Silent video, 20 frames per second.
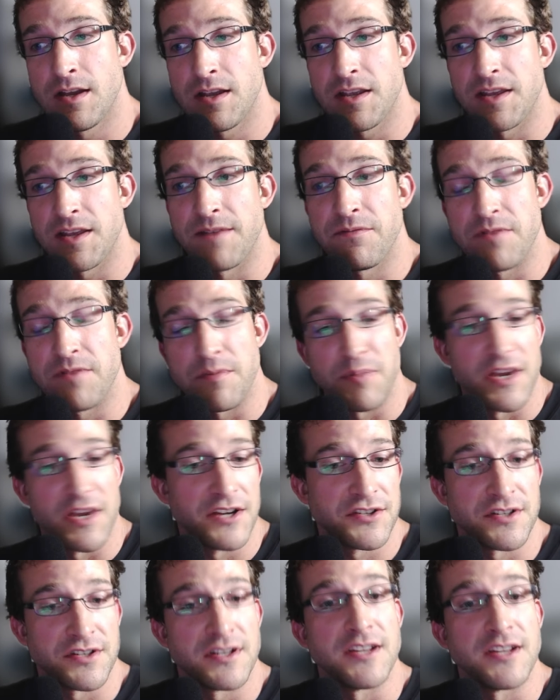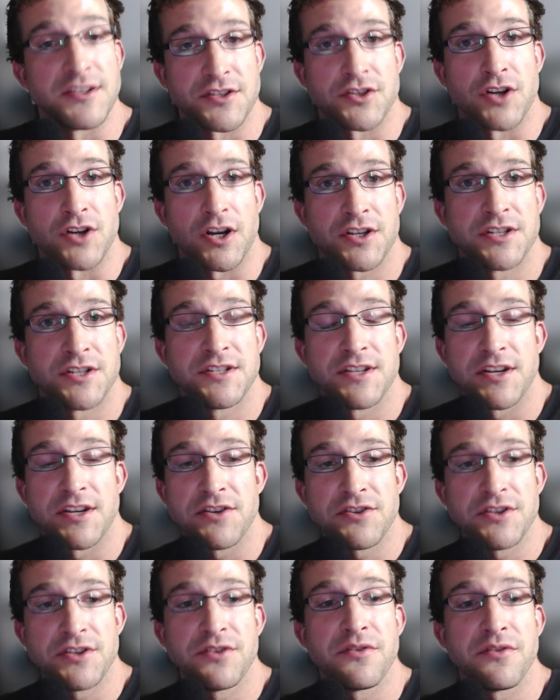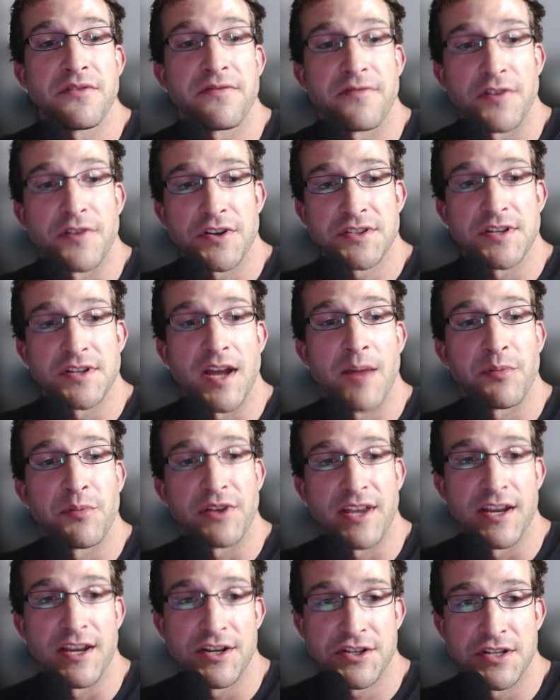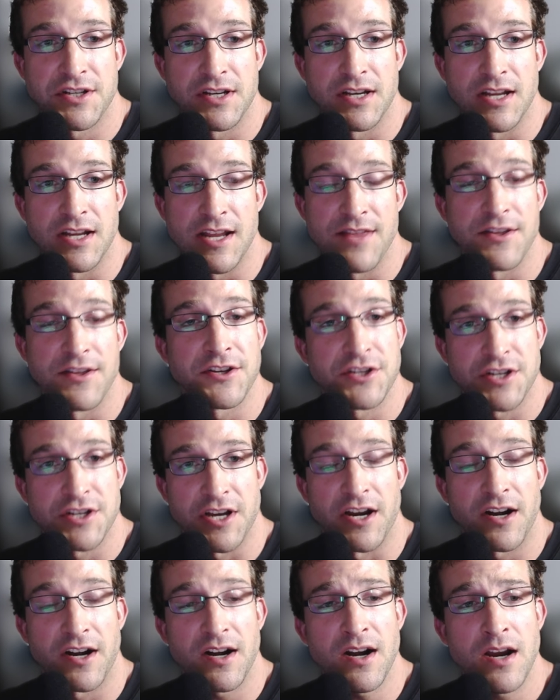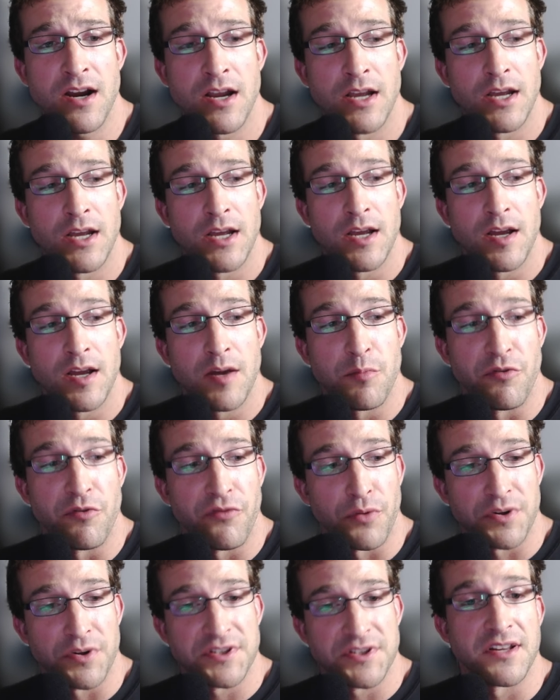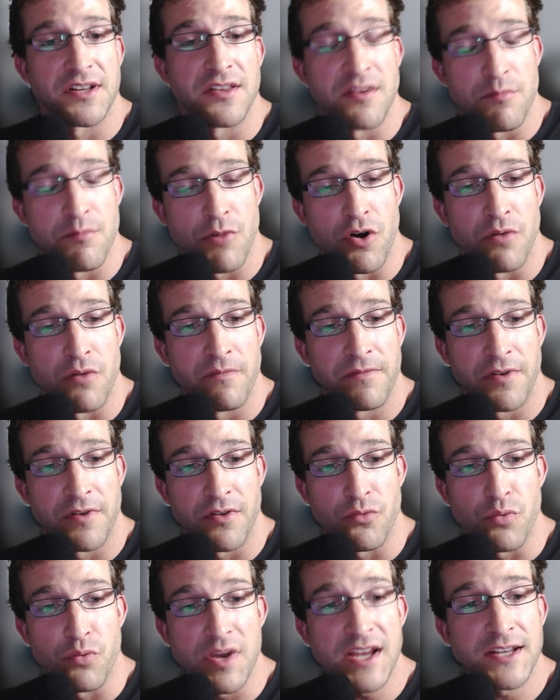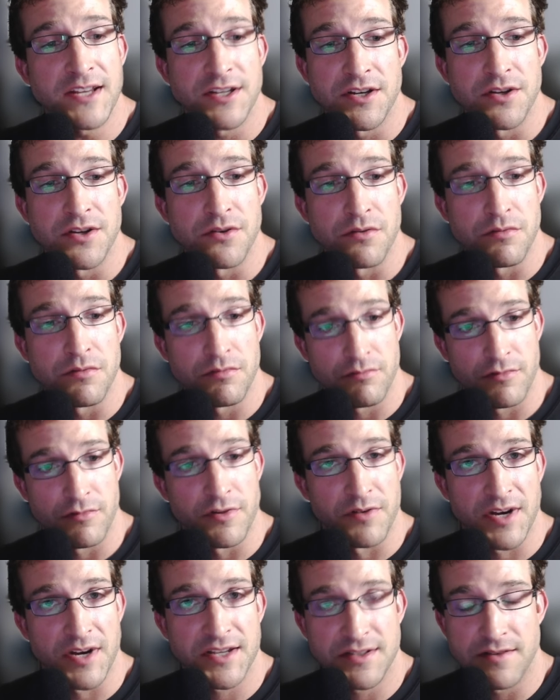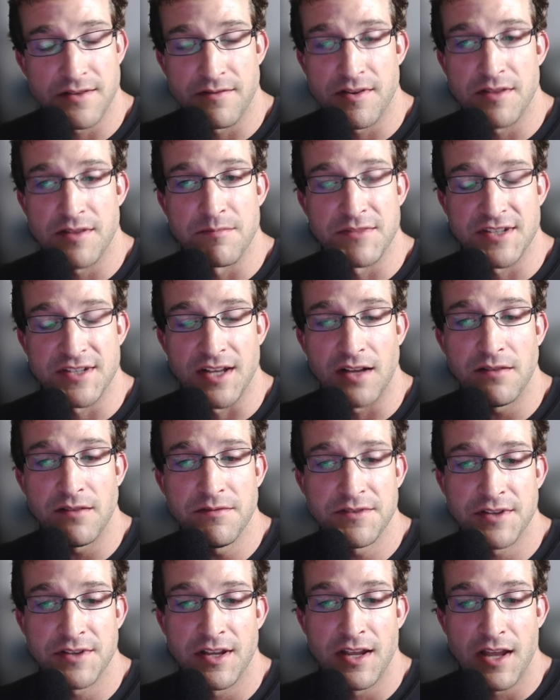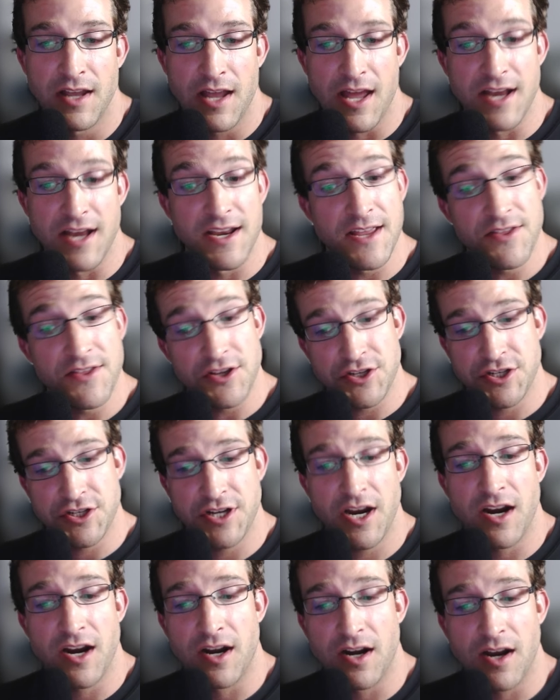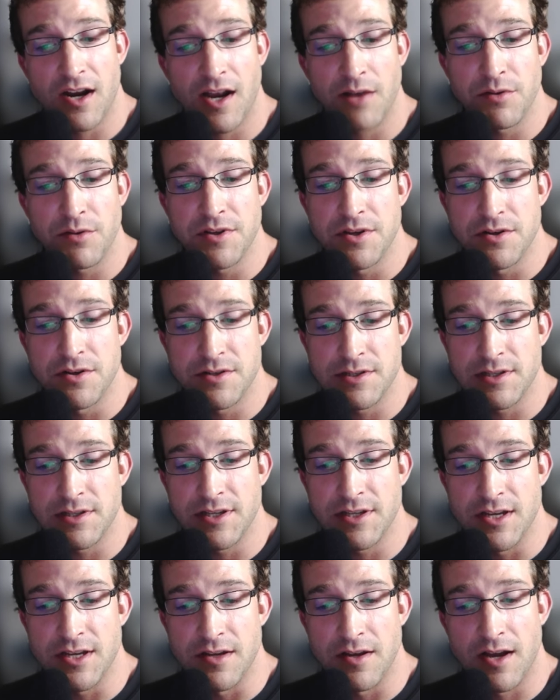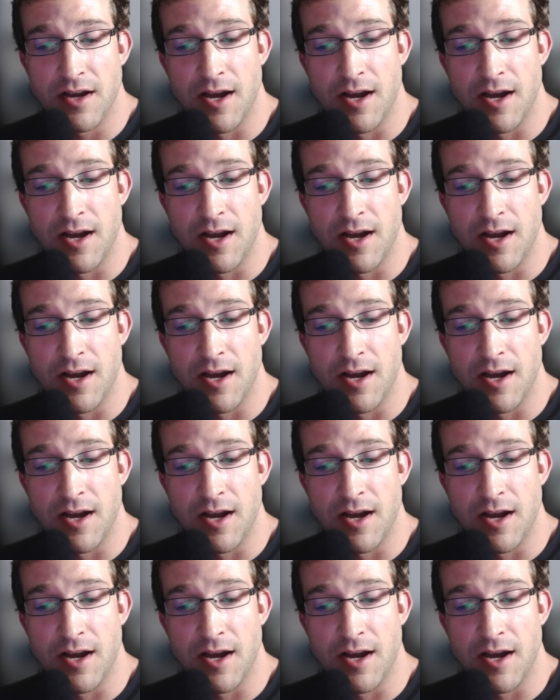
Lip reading: give the patient instructions. I usually do the first application in the chair before sending them home for the week to do the rest of it themselves. And in the chair, I will usually